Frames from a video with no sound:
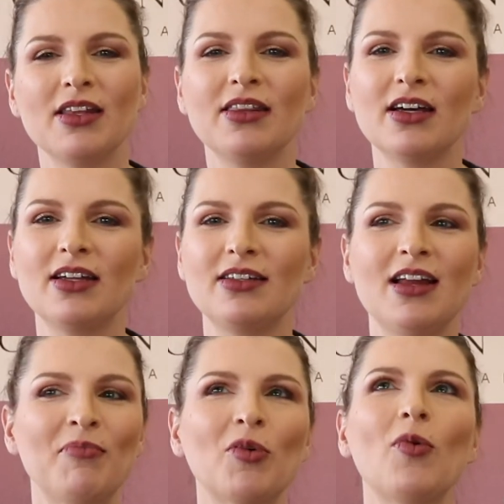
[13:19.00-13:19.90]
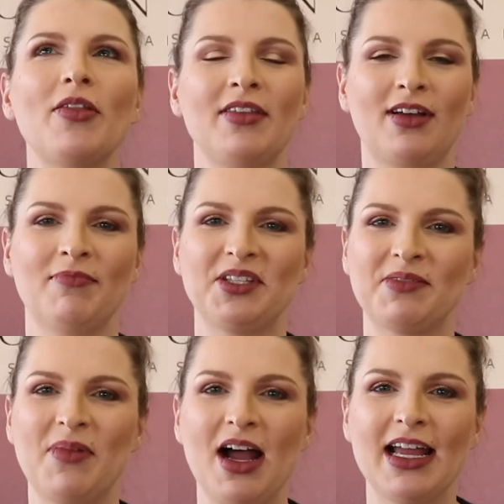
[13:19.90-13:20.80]
the number one that comes
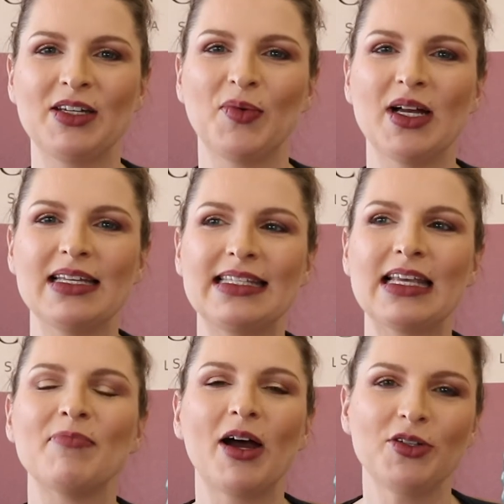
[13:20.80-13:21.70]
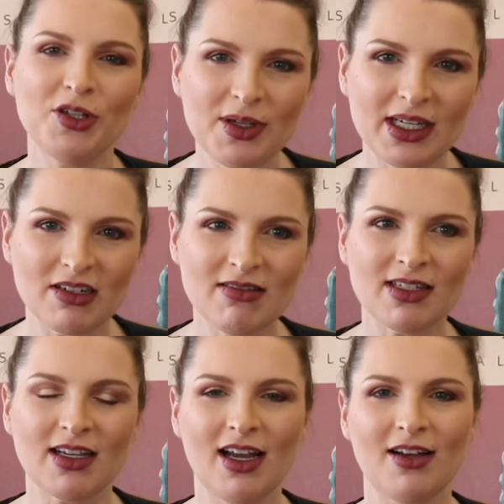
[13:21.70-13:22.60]
to mind was about 2 years
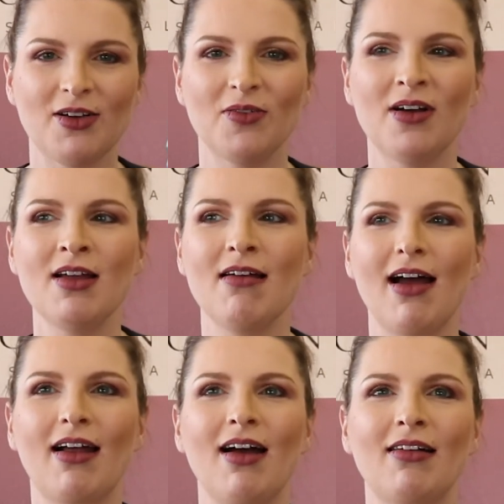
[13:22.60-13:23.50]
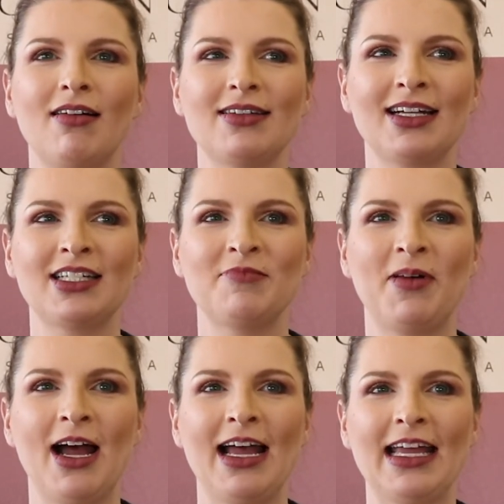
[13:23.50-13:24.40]
ago, I got contacted
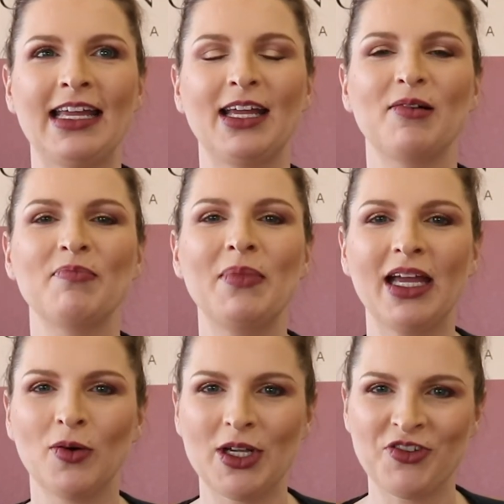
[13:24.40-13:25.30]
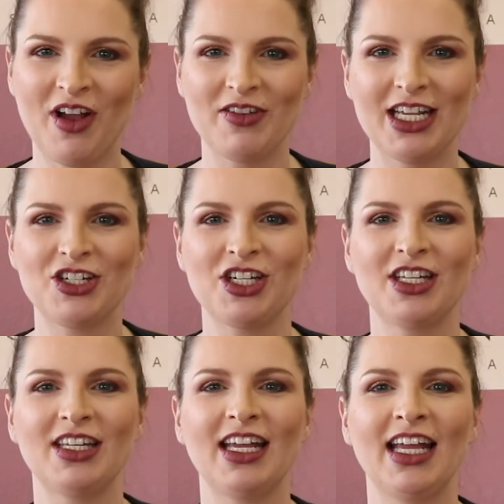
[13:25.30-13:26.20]
by Make-A-Wish
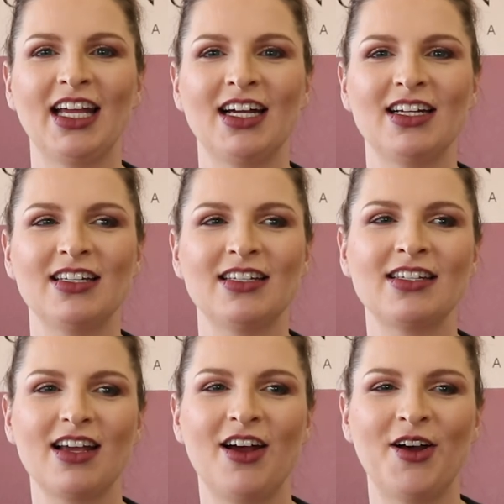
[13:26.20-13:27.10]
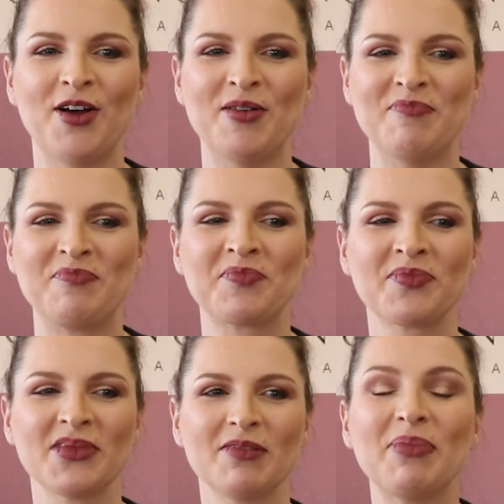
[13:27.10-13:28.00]
Foundation and
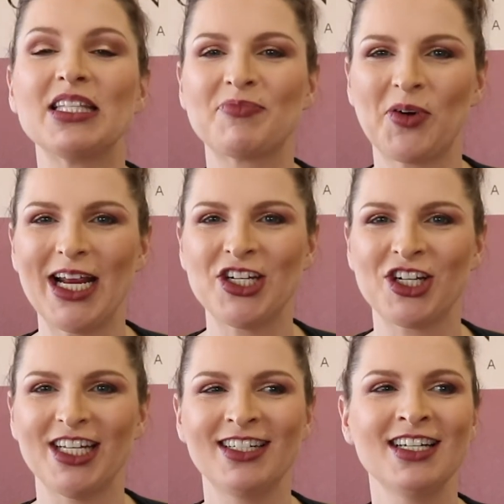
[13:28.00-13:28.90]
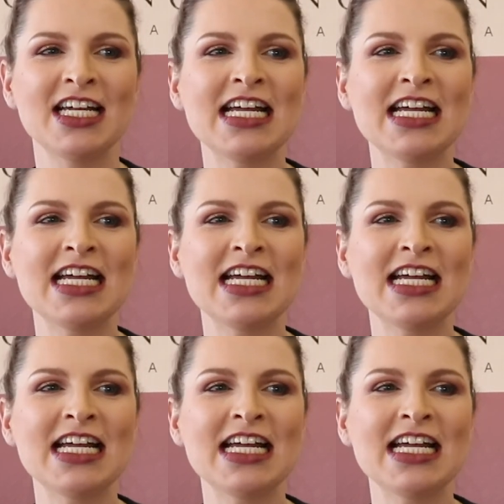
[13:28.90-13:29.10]
Penspiration,